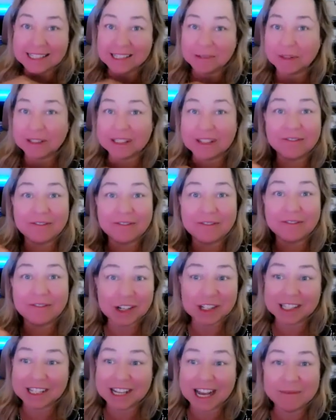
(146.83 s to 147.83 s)
It was the
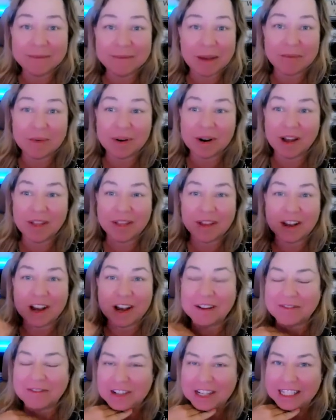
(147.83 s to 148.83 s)
first time they put on the
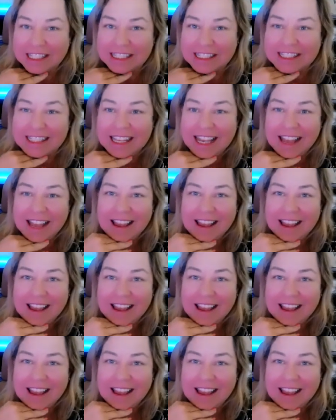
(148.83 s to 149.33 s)
conference.